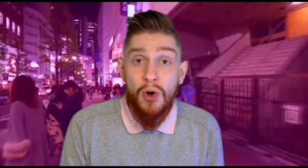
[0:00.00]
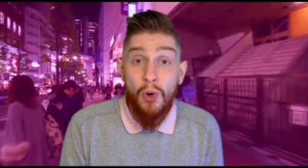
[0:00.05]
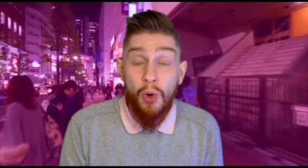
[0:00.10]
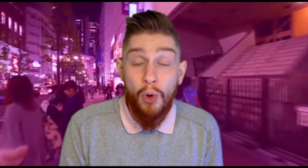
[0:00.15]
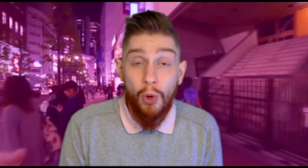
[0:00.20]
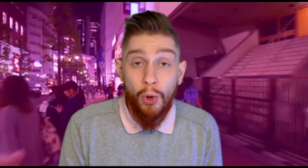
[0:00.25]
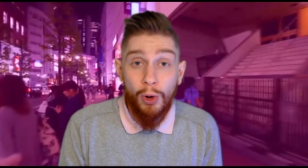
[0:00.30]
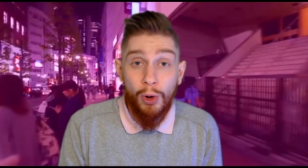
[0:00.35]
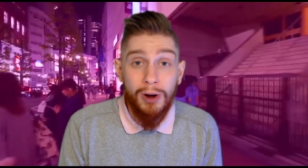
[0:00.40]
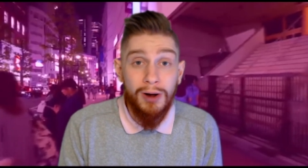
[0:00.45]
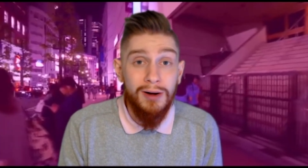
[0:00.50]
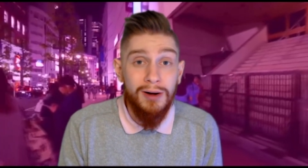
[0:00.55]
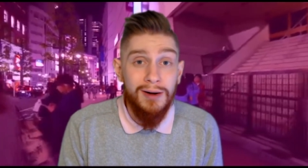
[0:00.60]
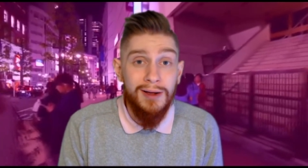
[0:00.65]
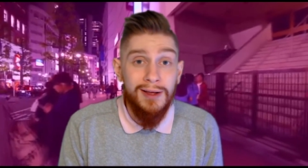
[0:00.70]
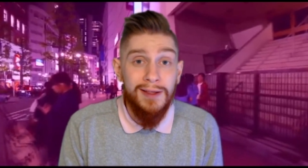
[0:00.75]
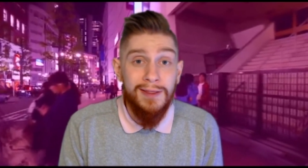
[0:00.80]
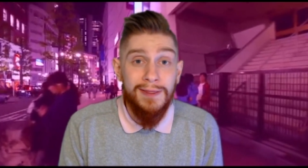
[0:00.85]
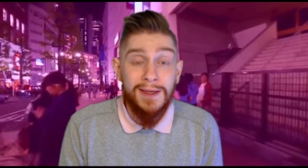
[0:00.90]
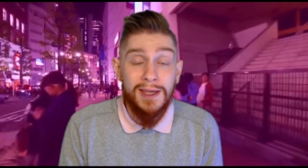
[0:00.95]
or
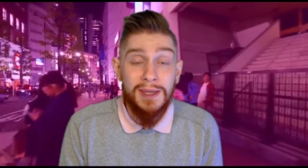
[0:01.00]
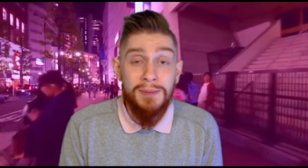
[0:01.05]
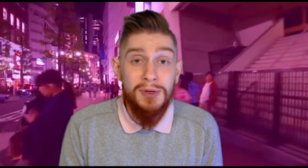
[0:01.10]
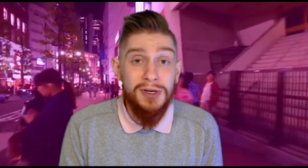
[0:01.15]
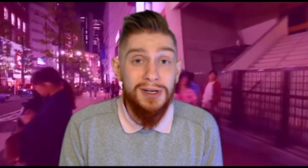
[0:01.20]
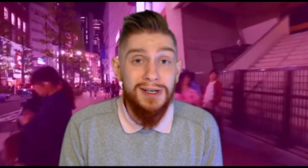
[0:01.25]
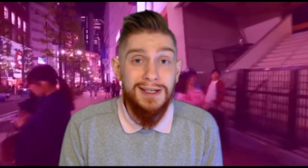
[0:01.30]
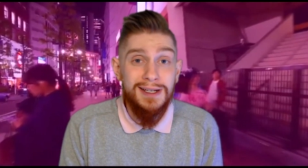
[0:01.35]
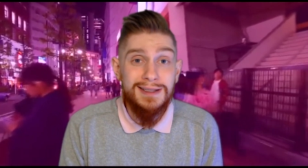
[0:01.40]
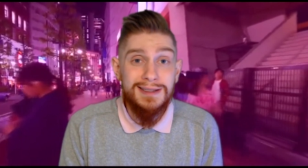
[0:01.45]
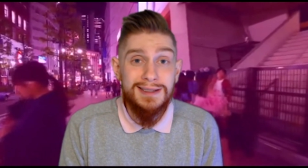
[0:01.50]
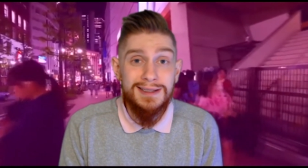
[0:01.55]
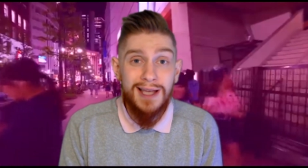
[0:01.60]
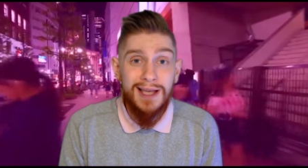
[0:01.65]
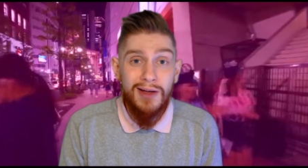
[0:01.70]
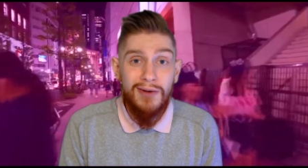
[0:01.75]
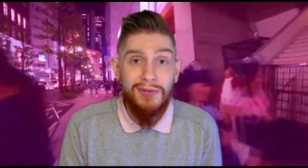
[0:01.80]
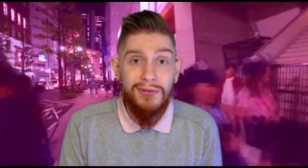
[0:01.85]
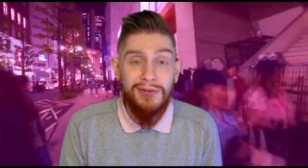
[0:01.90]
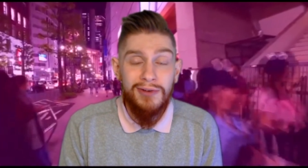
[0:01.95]
the community
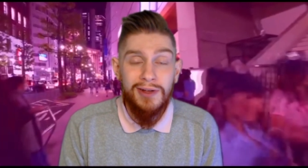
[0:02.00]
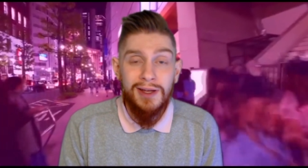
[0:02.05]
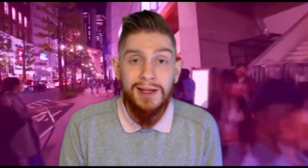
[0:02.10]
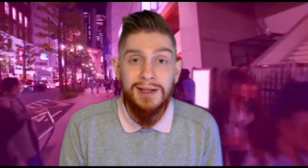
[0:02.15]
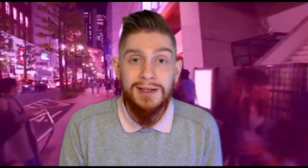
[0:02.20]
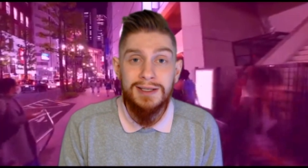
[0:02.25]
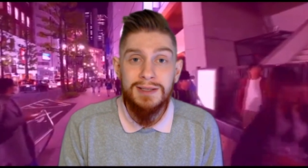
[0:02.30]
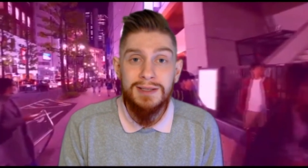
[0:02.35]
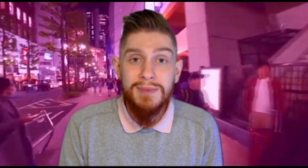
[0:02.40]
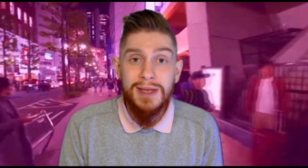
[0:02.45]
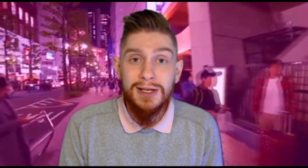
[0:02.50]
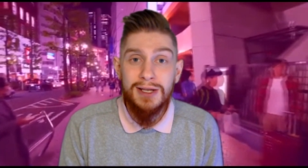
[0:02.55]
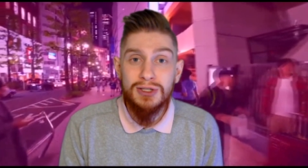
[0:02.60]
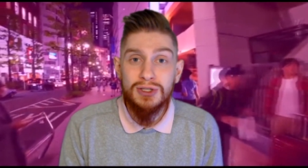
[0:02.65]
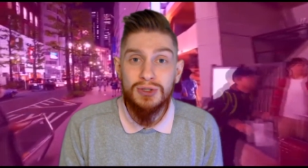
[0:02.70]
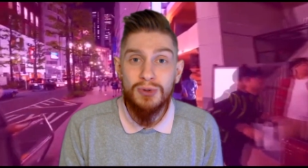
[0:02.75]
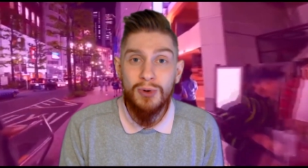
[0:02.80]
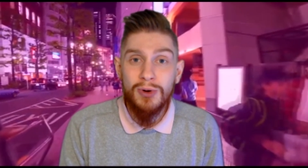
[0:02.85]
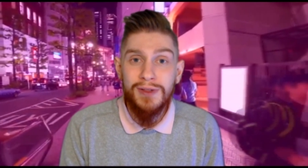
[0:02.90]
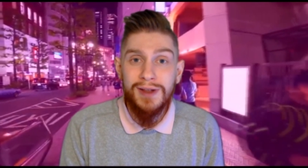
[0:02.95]
itself to make
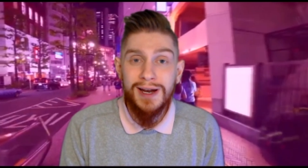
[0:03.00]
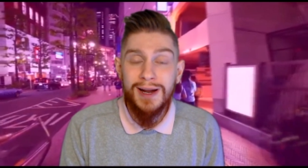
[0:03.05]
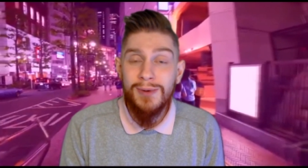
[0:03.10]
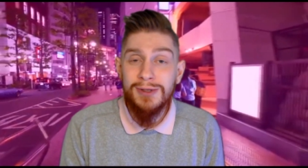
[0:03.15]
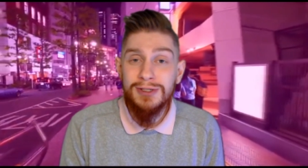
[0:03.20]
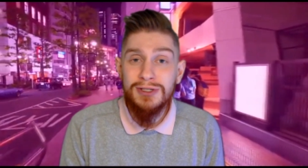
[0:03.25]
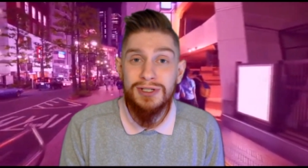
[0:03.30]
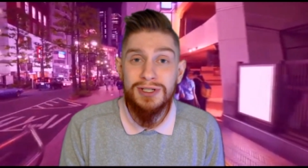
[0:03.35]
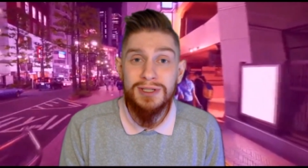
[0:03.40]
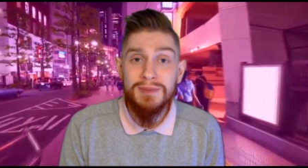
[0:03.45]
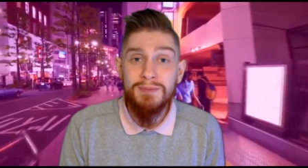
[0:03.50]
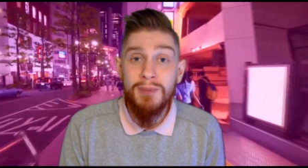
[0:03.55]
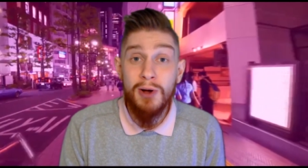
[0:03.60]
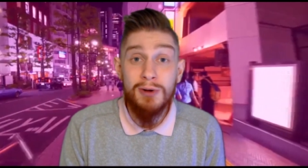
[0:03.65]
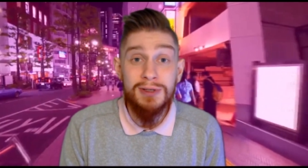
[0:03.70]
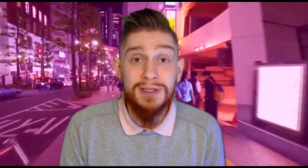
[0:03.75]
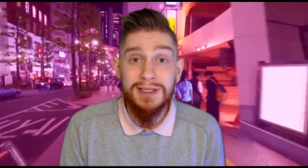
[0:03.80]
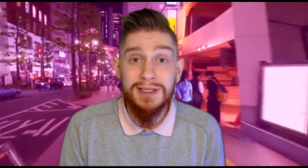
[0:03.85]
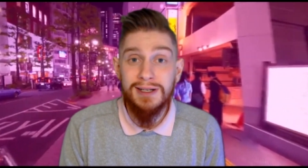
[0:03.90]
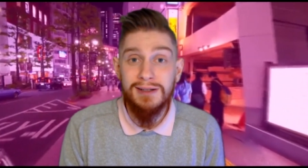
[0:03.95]
sure that I wasn't just
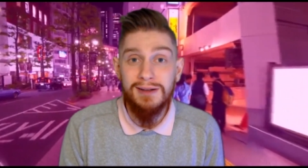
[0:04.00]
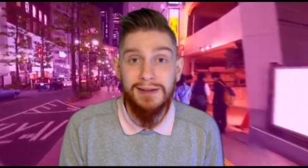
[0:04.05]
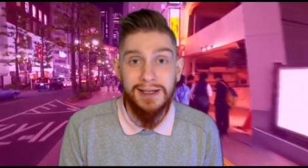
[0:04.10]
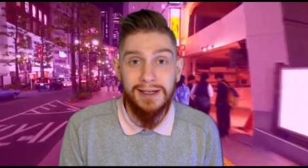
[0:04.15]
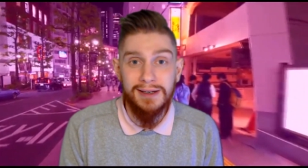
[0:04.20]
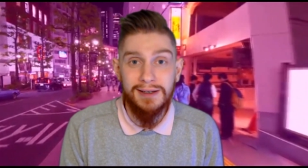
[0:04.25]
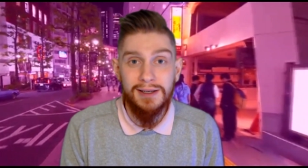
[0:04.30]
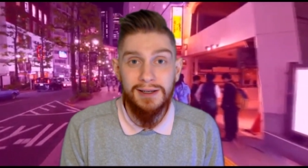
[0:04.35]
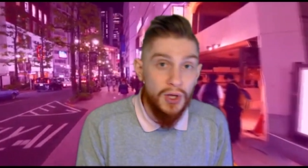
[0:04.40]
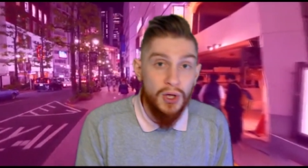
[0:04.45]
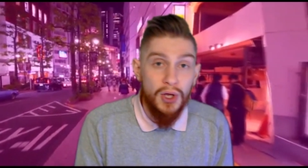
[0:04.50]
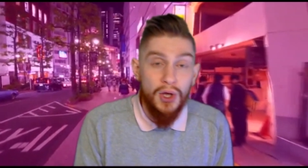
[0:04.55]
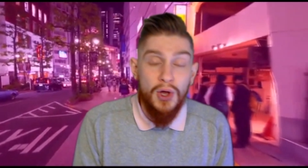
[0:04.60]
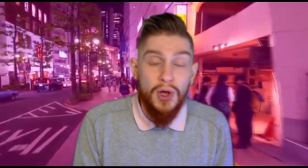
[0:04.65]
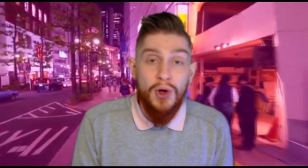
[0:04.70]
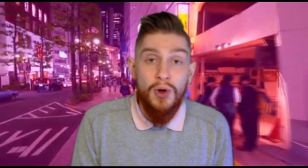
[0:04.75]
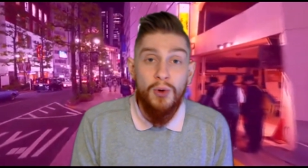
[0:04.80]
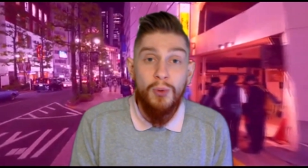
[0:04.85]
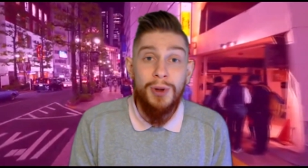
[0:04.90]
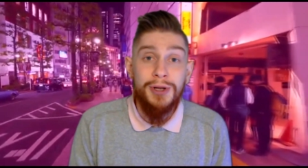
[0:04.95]
posting a link. When